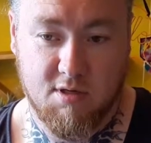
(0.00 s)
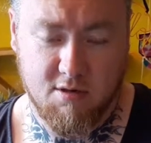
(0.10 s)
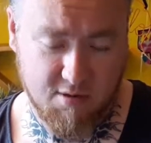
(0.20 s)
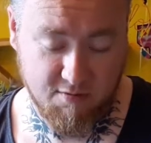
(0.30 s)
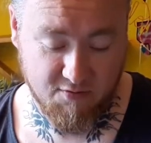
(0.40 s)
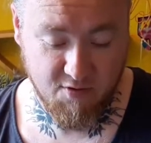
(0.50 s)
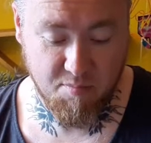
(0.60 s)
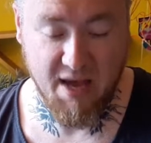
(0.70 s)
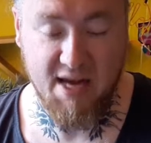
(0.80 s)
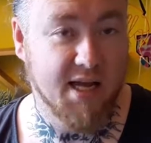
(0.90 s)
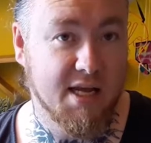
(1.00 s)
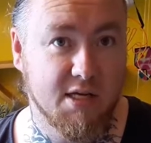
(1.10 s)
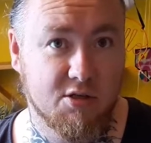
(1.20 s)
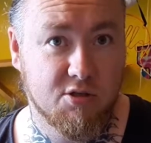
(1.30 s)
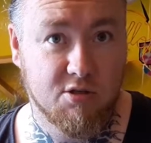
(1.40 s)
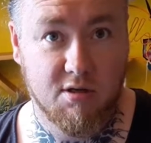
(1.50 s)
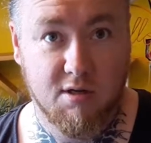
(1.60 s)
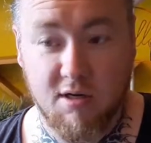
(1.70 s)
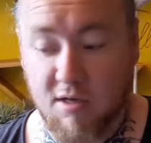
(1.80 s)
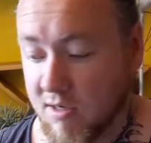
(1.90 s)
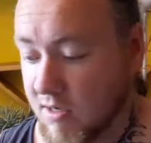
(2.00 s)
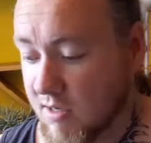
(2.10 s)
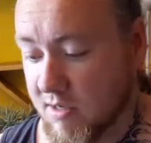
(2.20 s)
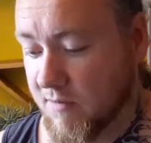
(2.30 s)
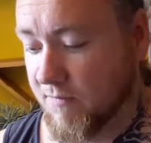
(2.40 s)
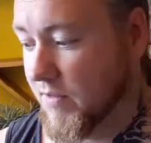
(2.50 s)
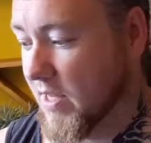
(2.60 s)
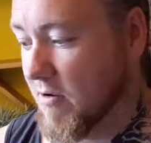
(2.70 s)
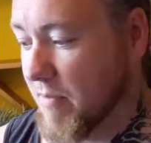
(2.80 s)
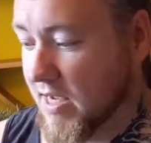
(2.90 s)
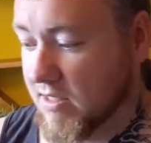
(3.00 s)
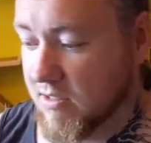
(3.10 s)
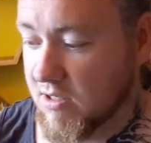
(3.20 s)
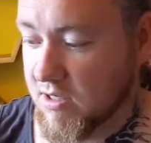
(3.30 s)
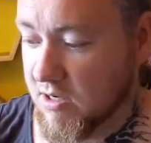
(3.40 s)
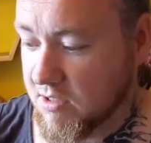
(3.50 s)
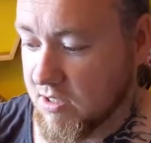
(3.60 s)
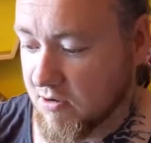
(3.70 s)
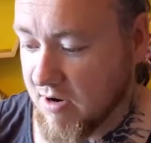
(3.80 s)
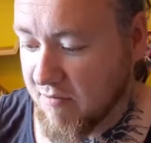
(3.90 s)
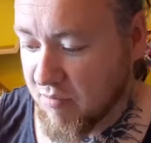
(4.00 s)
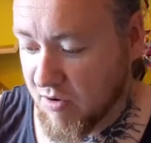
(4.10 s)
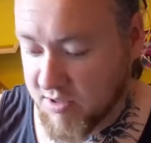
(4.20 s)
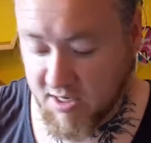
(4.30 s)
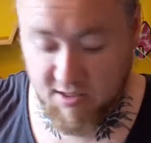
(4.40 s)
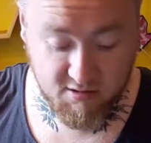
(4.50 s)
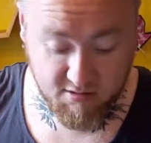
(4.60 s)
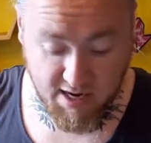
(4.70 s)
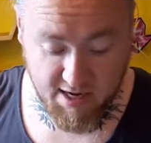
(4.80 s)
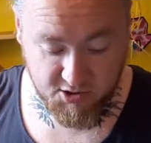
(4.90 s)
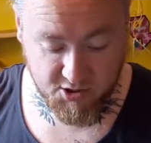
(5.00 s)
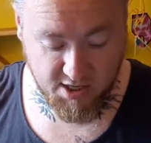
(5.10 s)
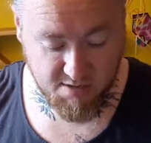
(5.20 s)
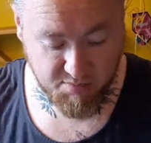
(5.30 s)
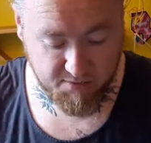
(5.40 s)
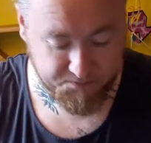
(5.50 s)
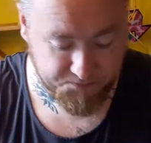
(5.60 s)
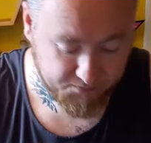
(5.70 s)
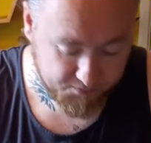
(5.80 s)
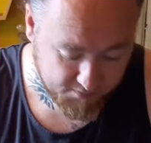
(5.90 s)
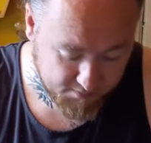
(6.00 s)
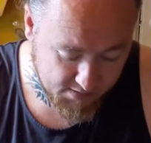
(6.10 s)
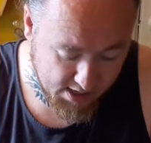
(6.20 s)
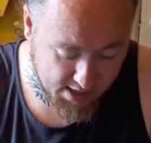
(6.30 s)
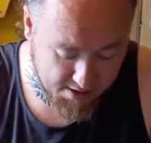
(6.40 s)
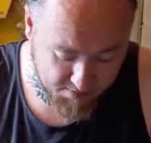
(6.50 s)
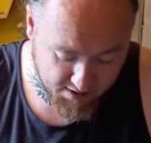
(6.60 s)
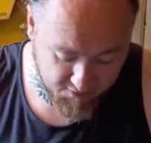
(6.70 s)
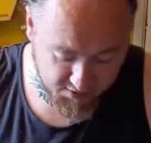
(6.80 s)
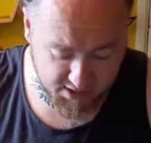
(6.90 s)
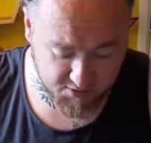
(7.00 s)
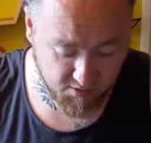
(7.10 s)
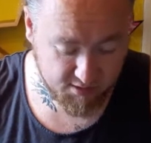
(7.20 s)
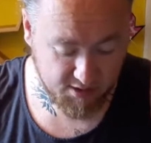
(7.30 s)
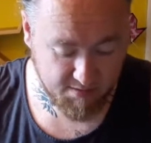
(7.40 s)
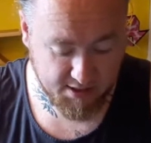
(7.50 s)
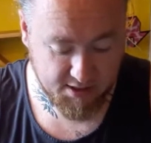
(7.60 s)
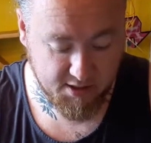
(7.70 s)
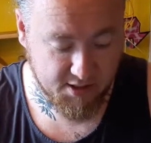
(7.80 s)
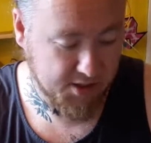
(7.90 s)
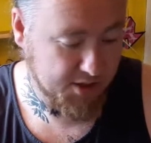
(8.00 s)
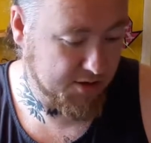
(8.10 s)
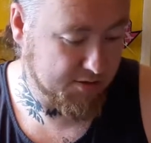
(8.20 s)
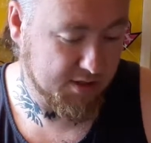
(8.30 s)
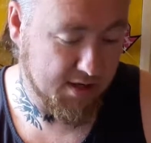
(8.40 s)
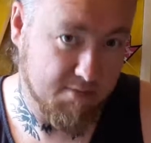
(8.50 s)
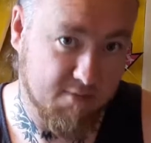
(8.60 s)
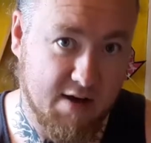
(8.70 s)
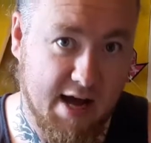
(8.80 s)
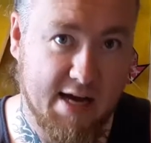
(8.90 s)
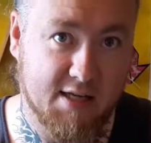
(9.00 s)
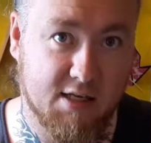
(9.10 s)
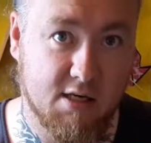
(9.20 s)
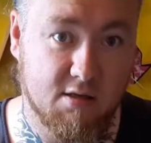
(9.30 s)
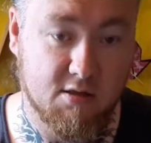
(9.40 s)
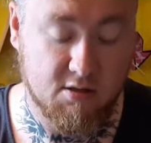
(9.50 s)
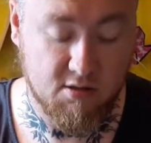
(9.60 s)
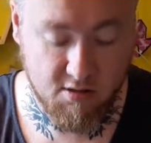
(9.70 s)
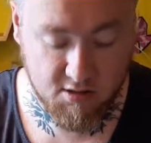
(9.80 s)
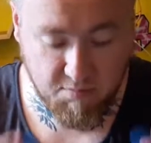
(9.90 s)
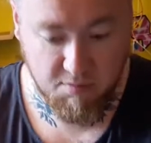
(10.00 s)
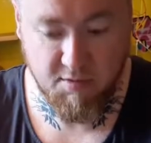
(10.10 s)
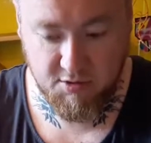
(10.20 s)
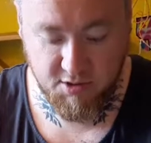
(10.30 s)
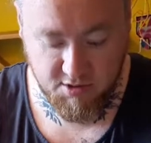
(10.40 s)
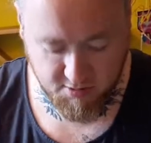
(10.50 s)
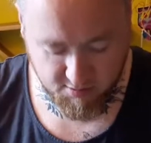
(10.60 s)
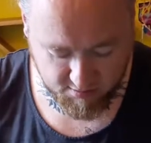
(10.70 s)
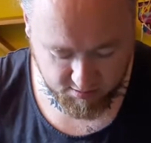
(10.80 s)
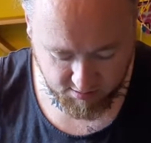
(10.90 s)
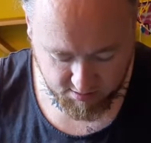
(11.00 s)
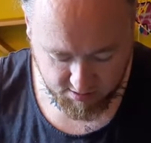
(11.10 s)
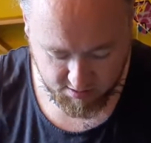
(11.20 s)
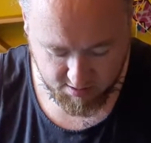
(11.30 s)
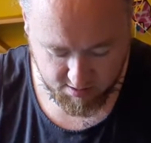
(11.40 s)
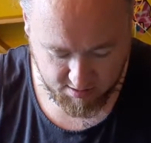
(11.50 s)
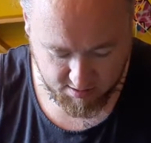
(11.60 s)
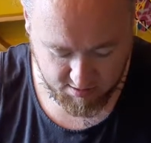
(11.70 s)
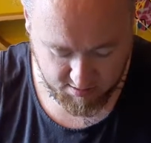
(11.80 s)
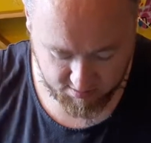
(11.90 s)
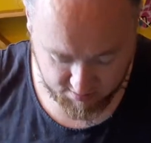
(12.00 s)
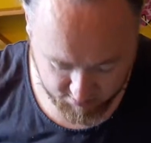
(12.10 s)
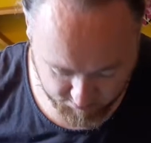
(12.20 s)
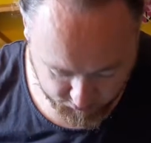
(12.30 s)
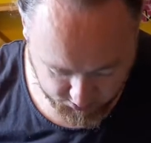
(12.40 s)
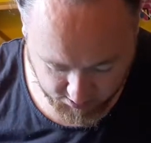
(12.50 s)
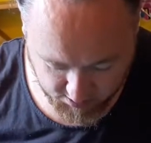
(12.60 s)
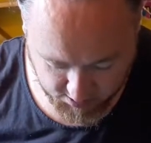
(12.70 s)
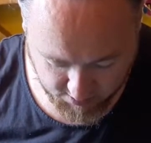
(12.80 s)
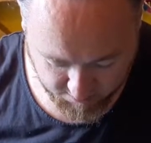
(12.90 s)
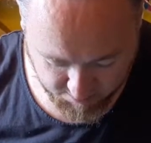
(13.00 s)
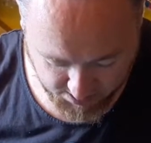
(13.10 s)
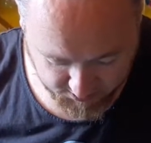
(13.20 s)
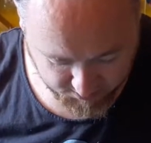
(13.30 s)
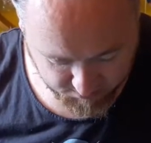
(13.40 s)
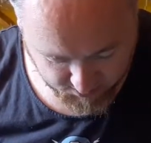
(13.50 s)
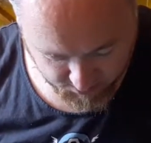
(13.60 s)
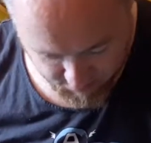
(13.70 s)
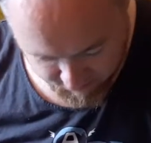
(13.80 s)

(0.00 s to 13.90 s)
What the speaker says: like for £1 each. They're amazing to use in your craft projects and cheap. And for these ones, I'm actually going to use them for accents on top of my circles, which oddly enough makes them look